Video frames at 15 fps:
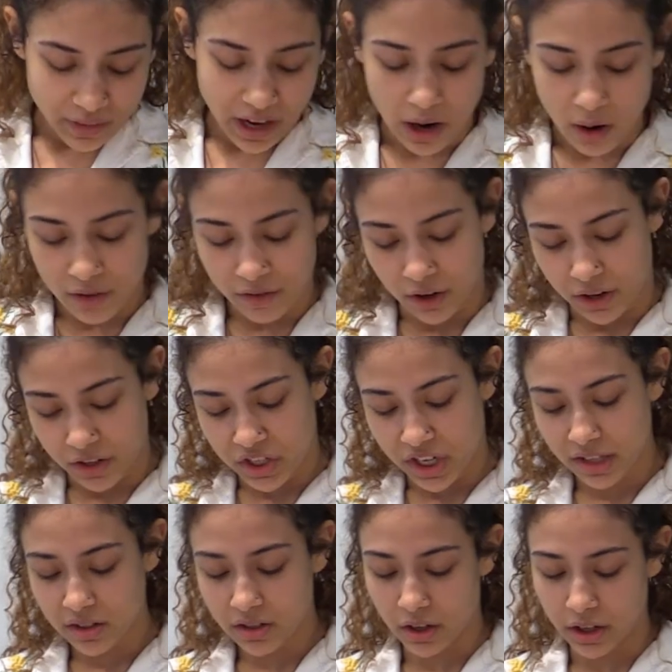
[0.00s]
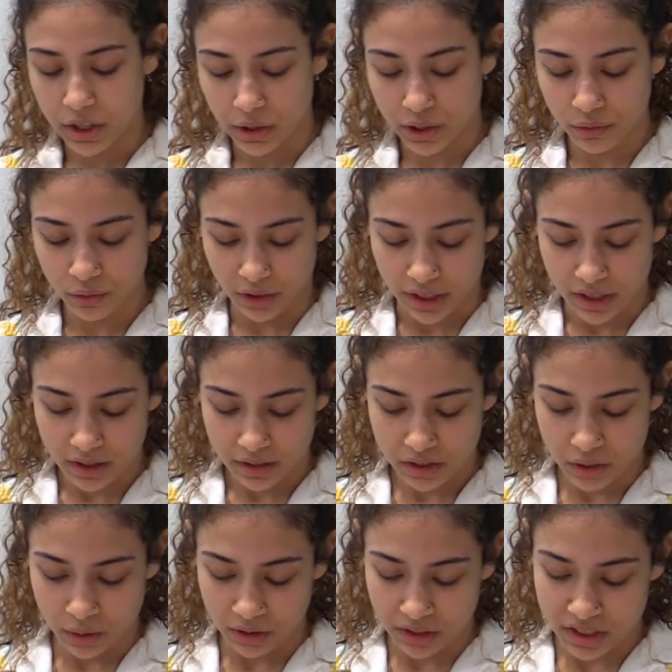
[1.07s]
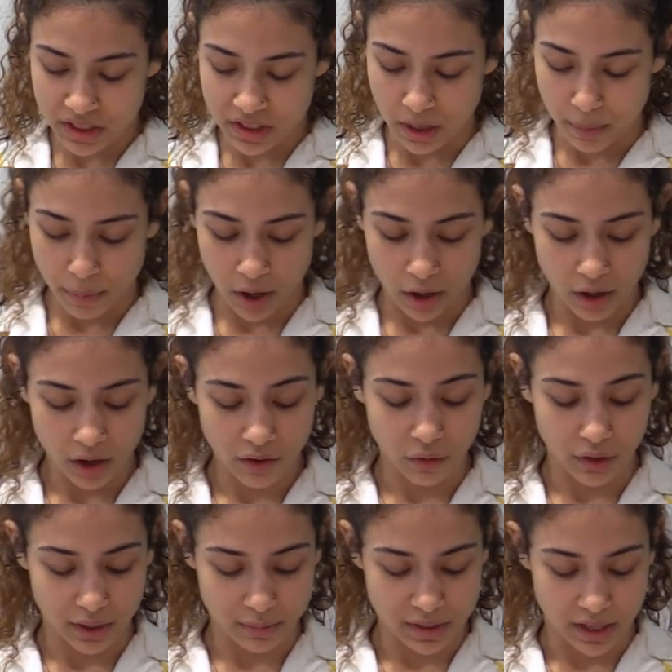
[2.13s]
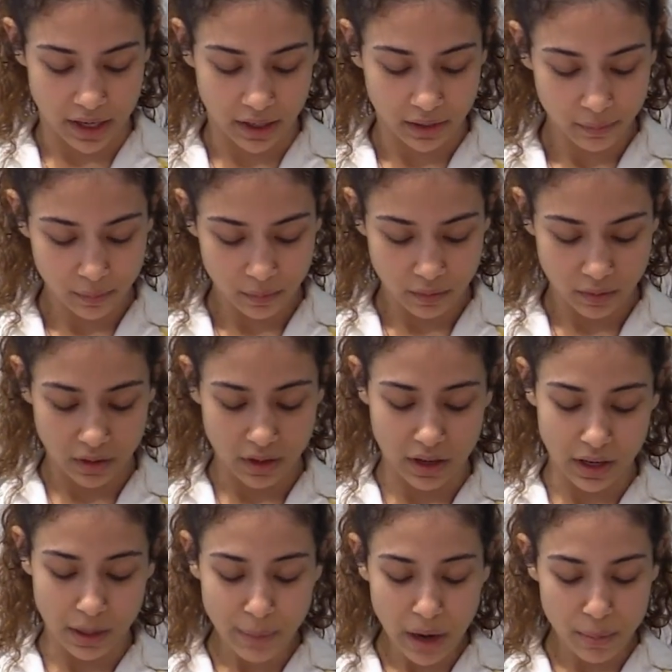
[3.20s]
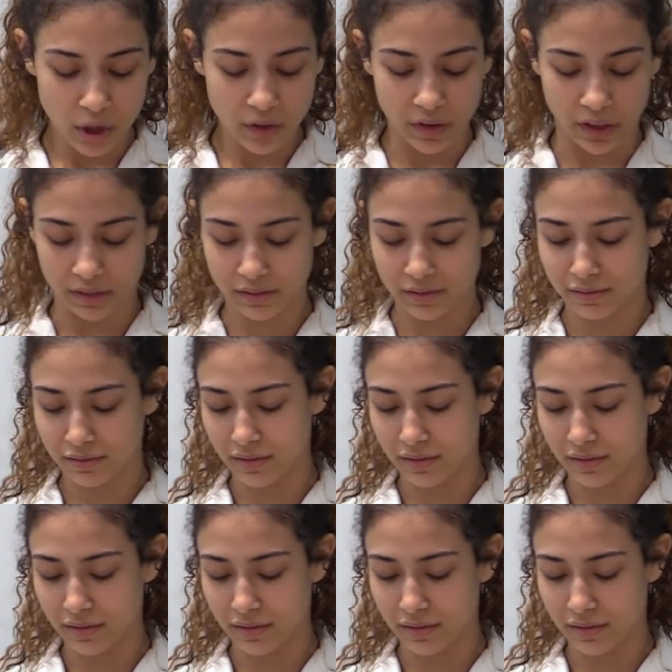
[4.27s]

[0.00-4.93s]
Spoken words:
However, chances are you can relate to at least some part of what I'm saying, And I'm not perfect.